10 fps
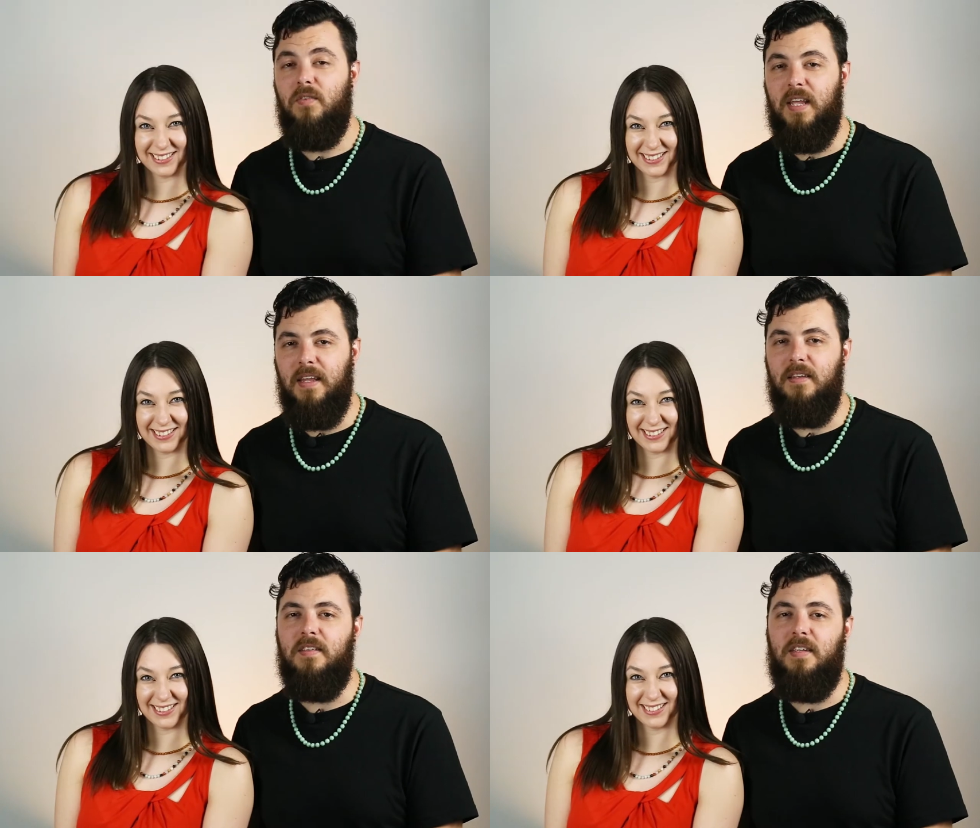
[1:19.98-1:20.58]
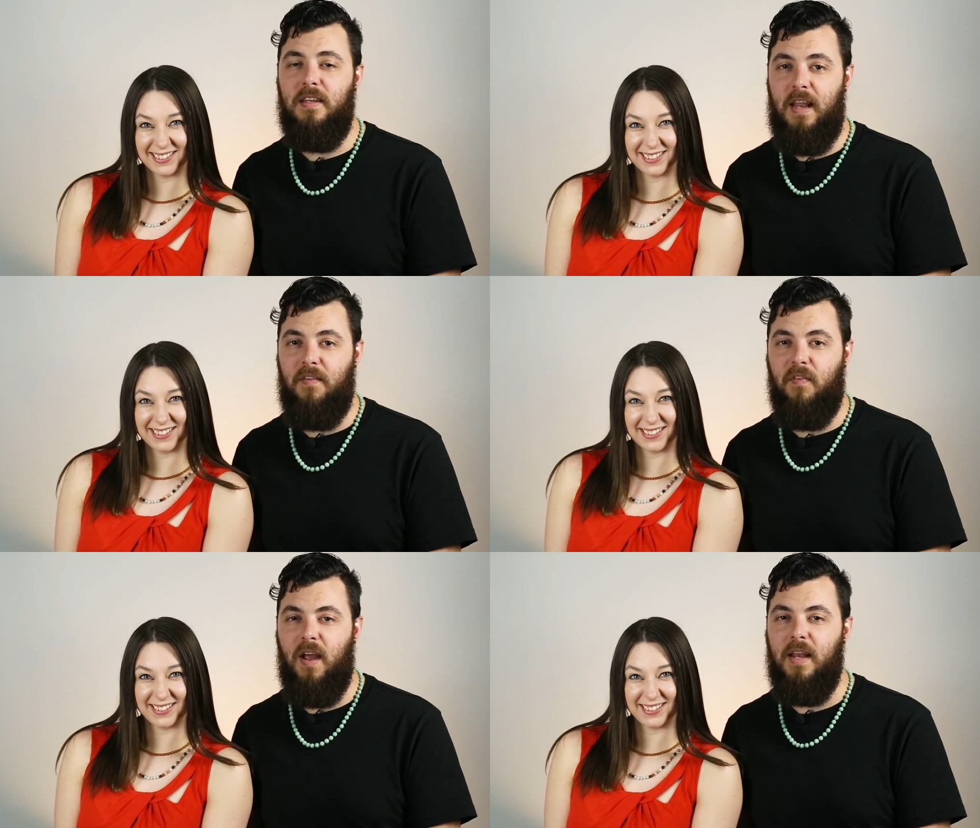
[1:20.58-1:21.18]
Speaker 1: tend to see
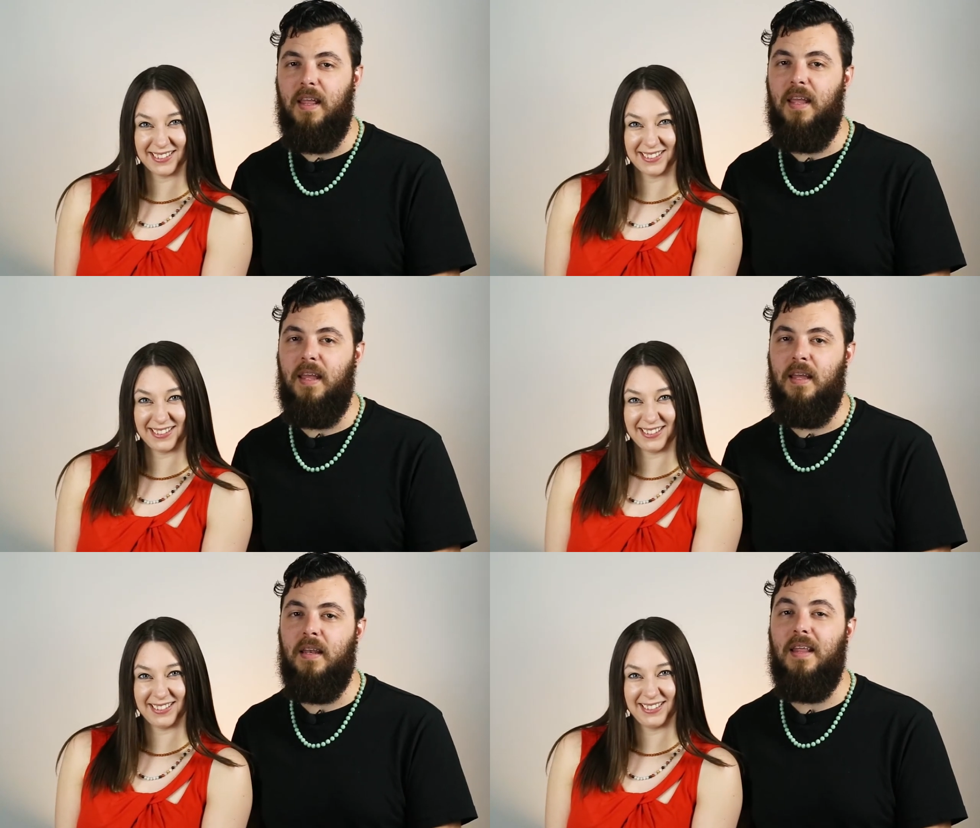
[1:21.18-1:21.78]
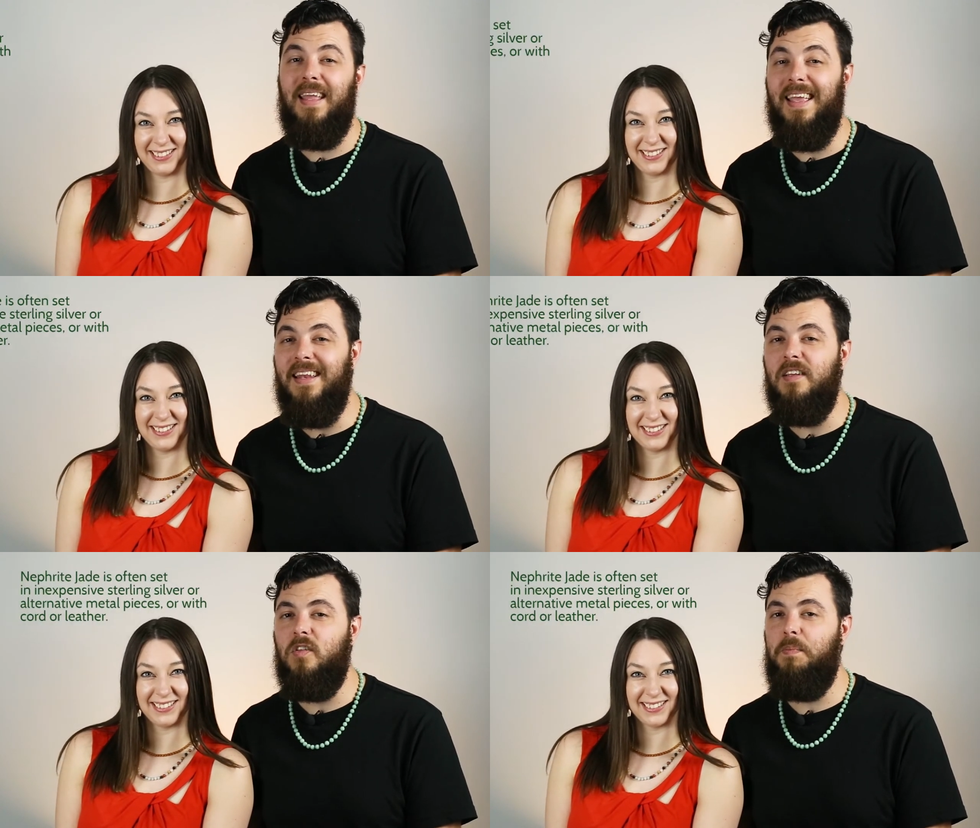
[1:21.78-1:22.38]
nephrite in
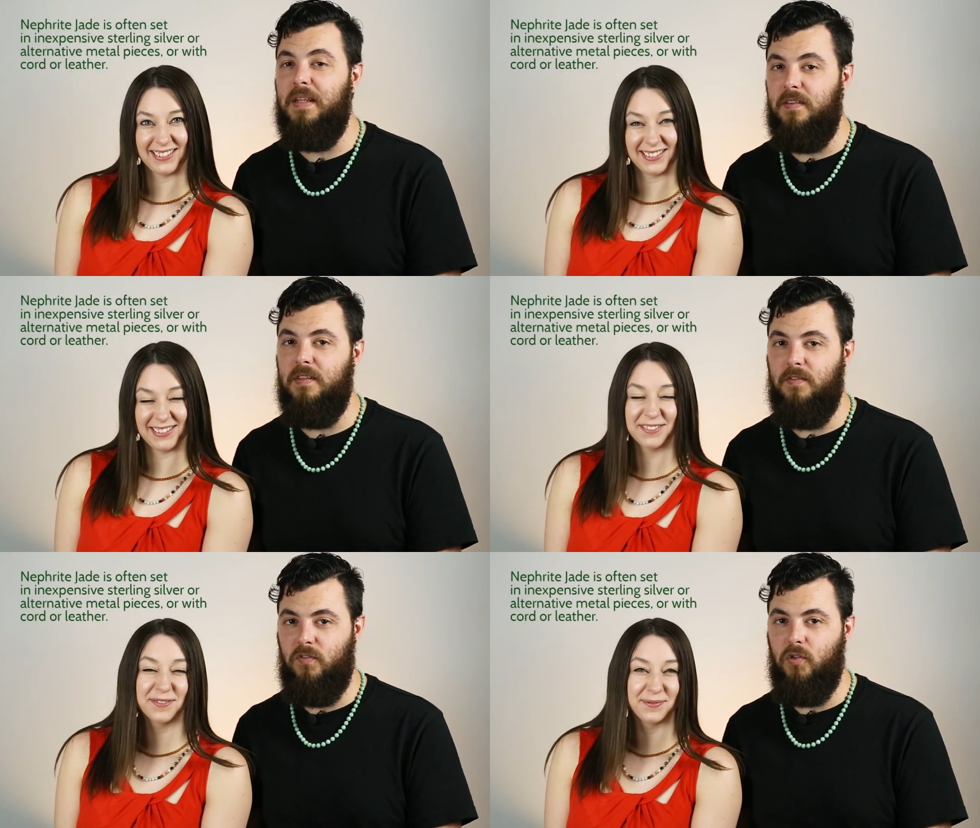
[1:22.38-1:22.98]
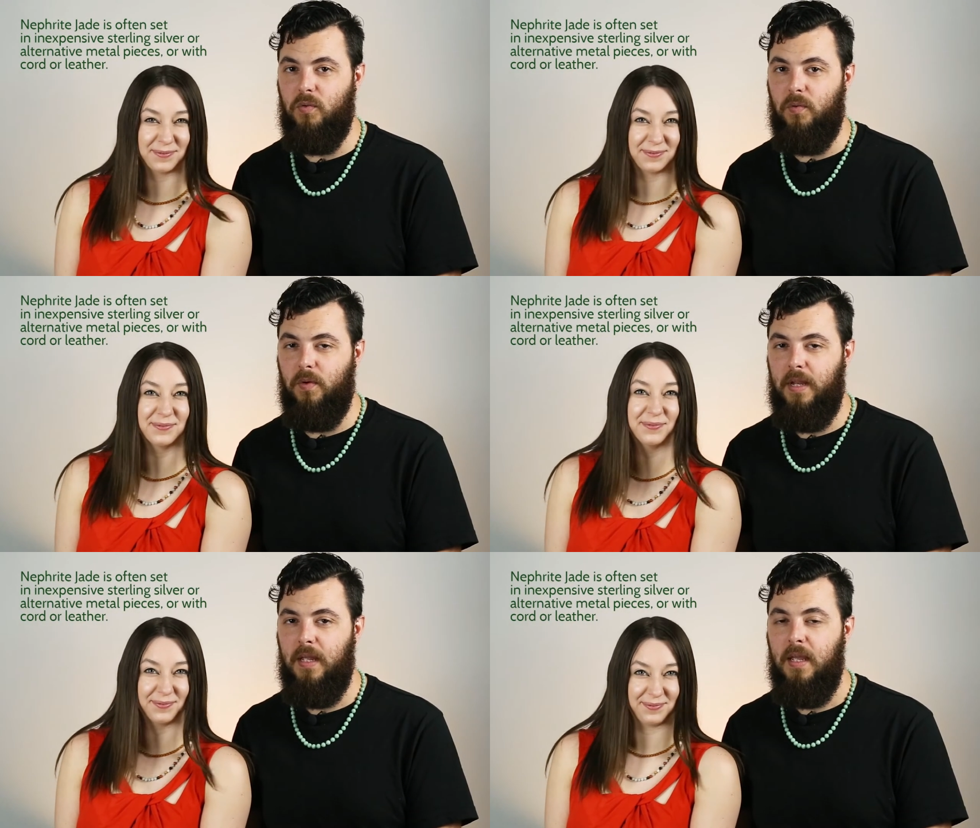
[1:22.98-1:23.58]
inexpensive
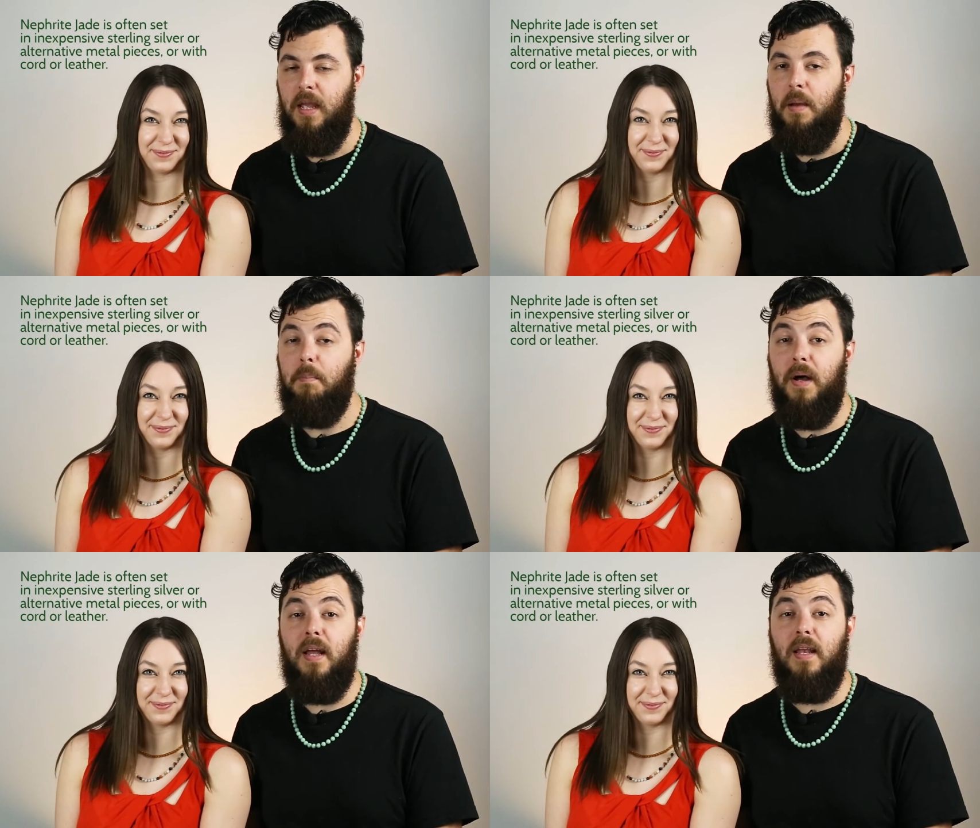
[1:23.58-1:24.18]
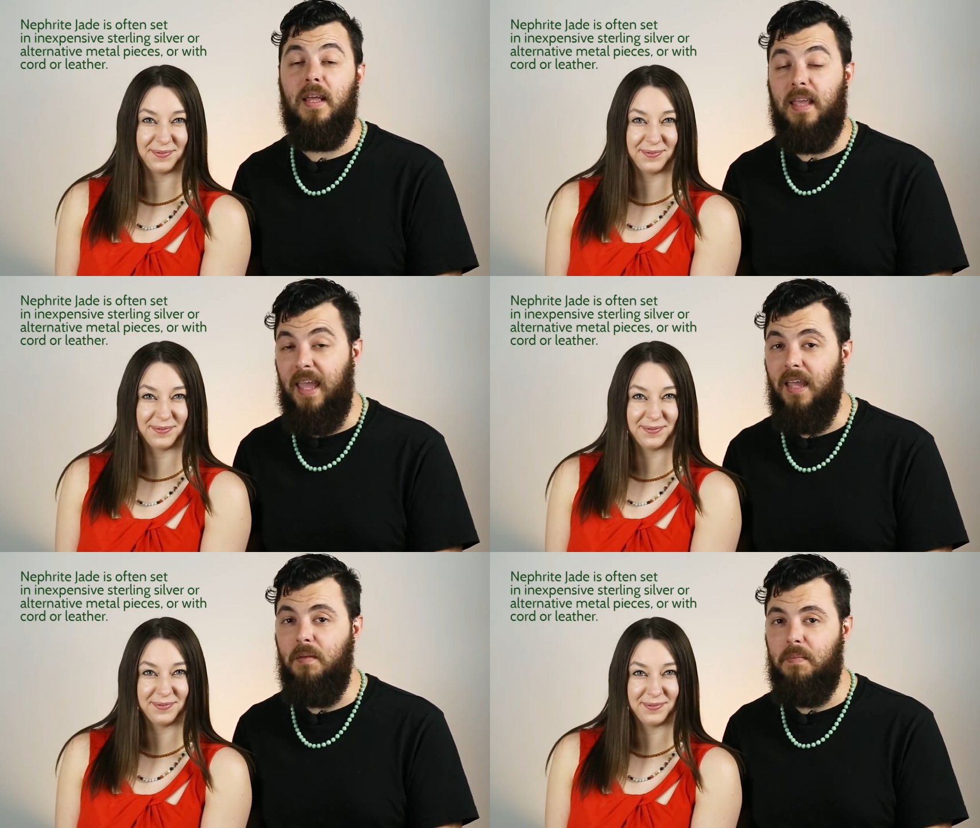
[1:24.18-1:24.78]
jewelry, but it
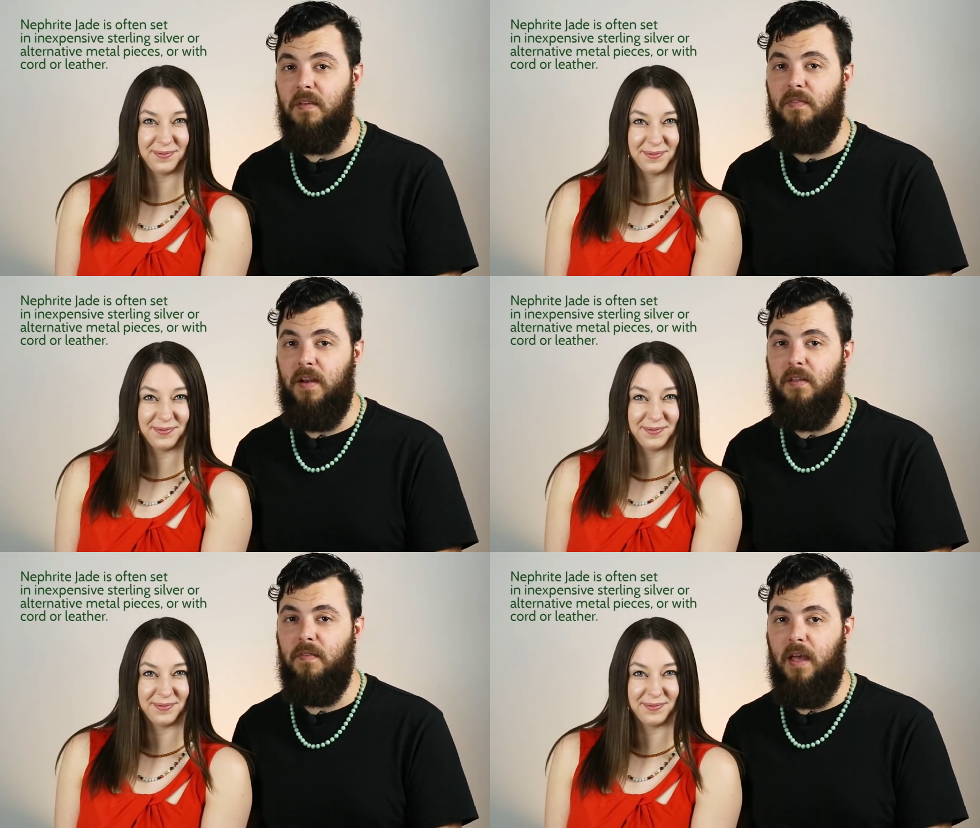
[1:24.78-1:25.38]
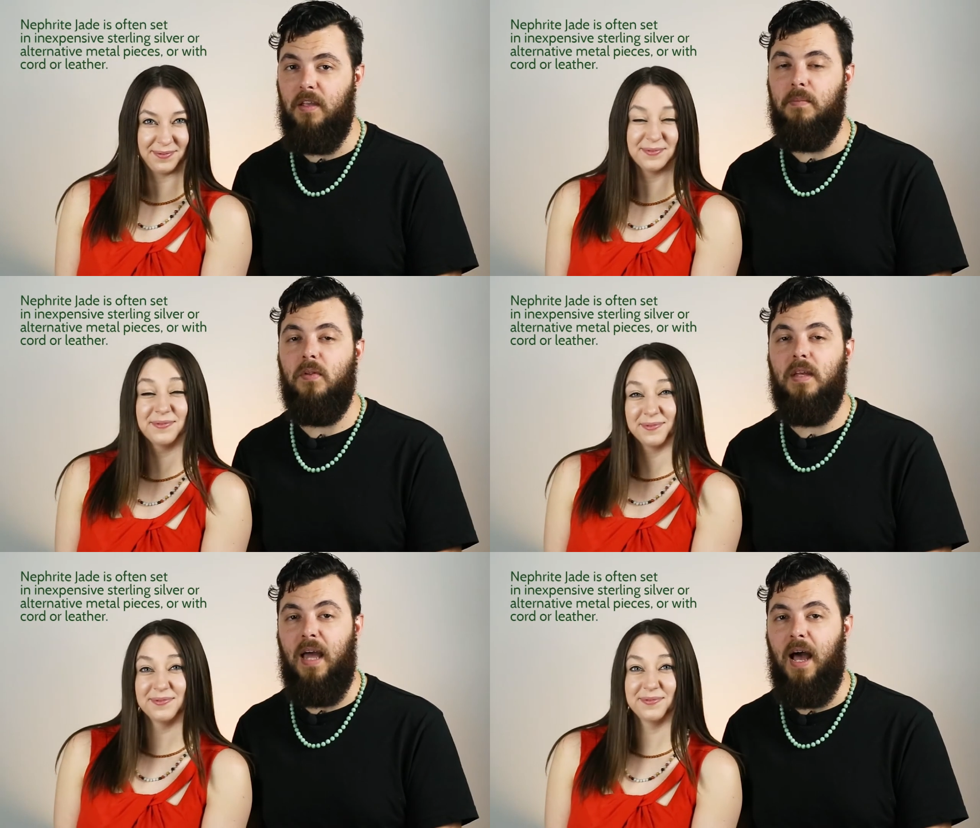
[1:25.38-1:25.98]
can be fairly
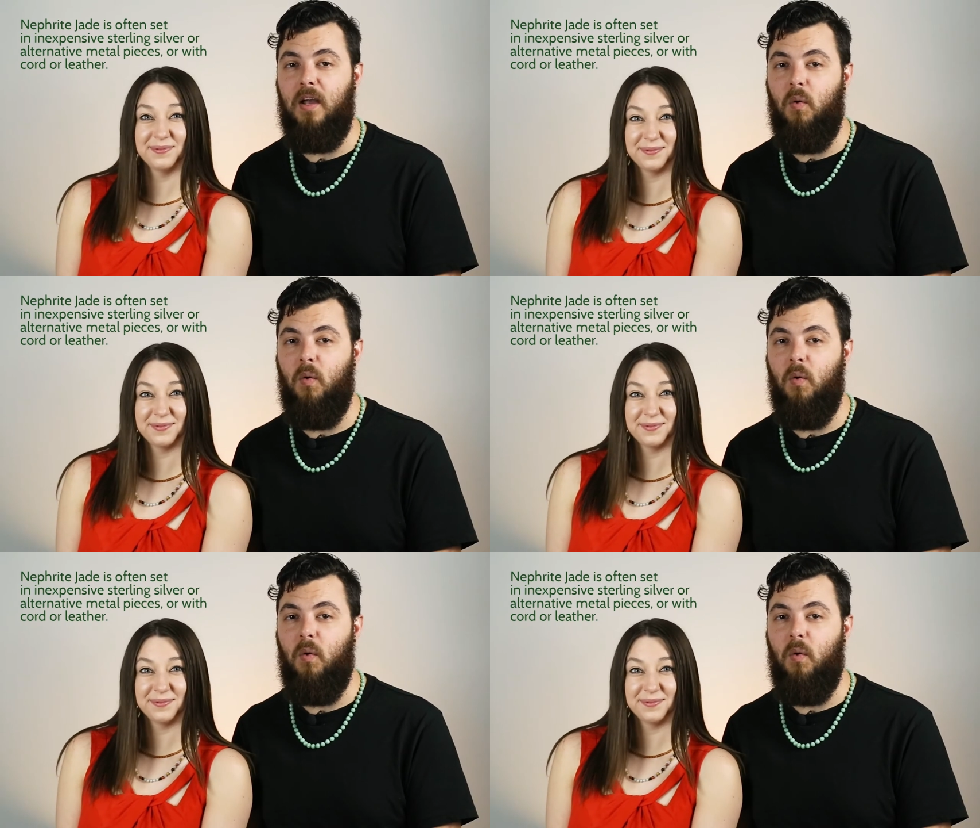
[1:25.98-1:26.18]
valuable in high